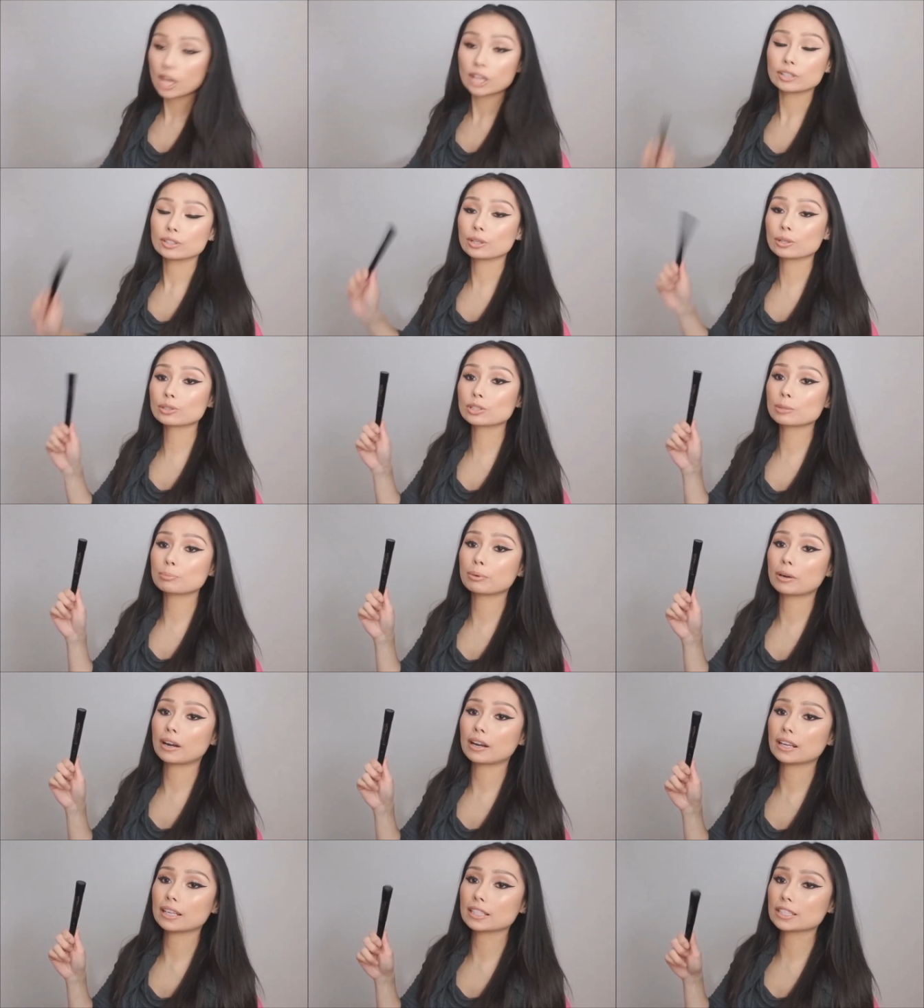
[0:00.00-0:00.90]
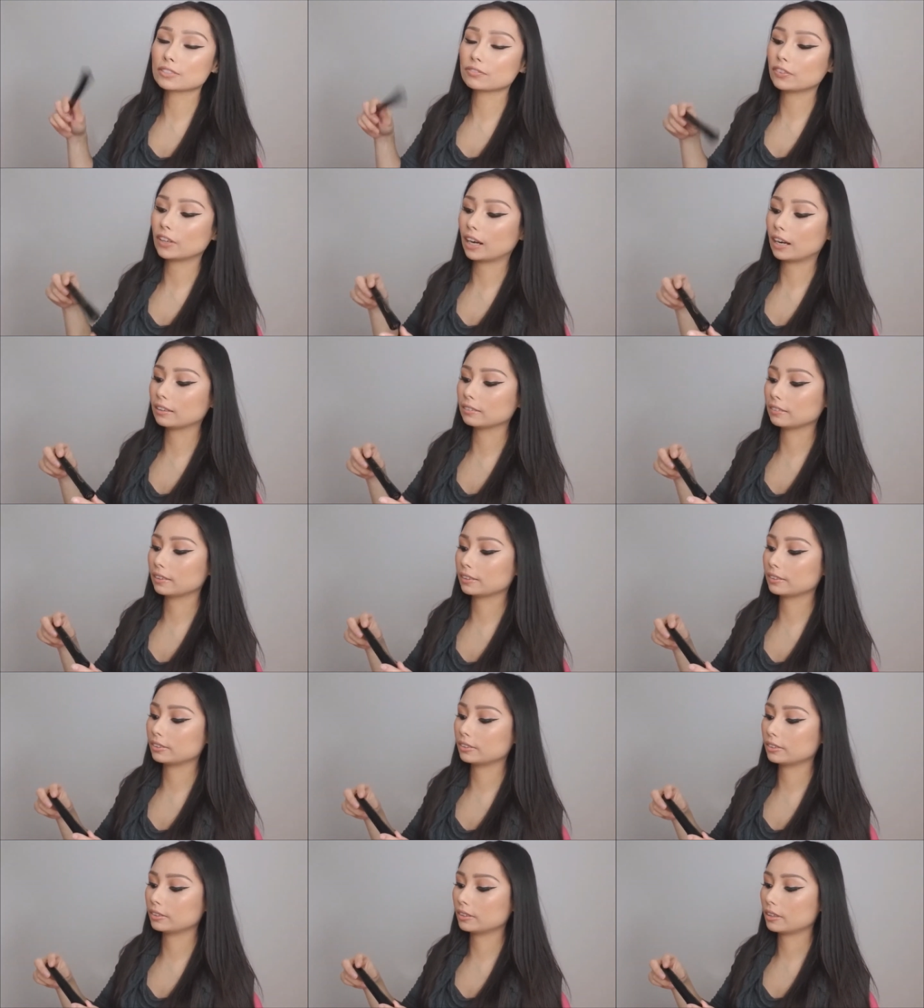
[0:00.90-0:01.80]
No surprise for
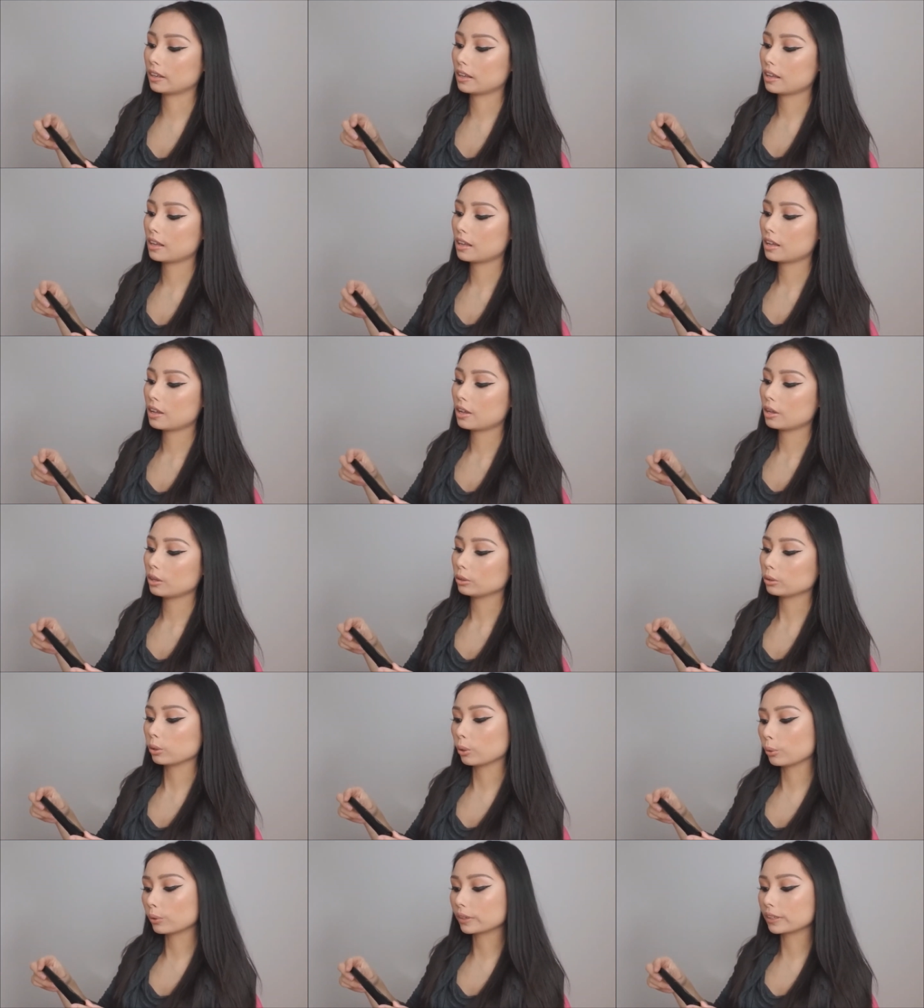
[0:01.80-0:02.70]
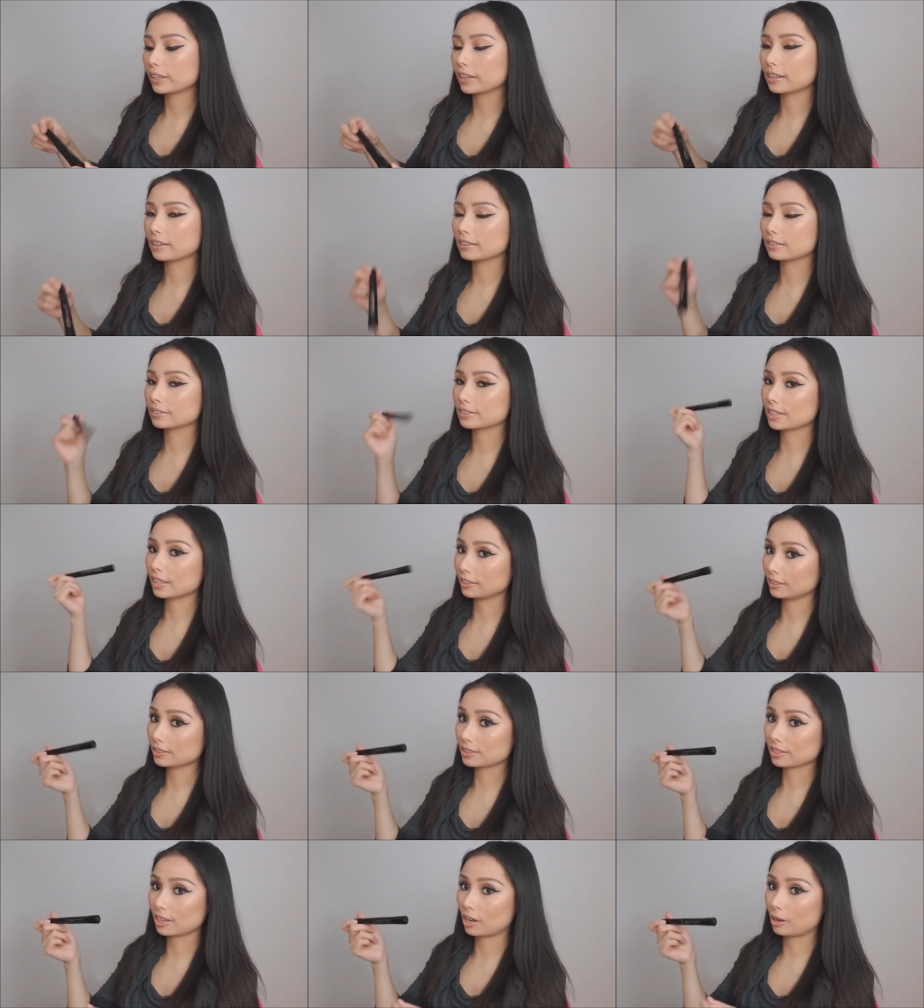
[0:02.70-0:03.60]
eyeliner, L'Oreal
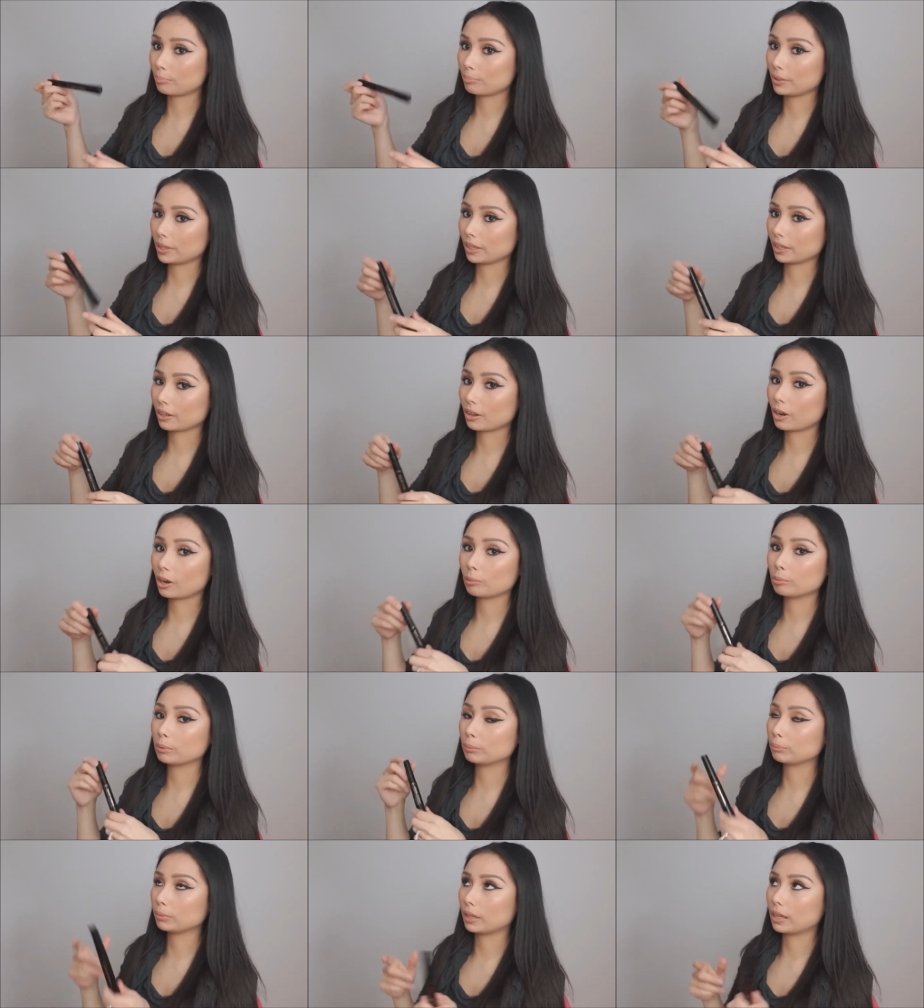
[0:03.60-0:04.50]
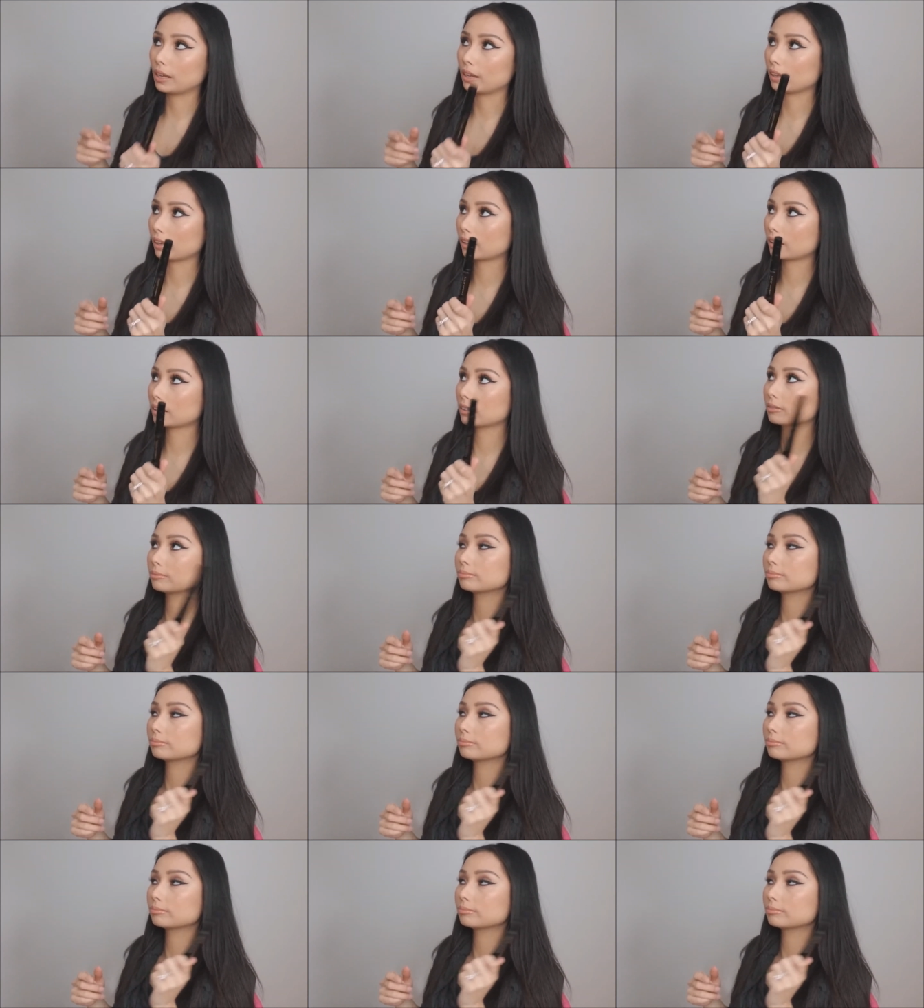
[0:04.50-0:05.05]
Telescopic Carbon Black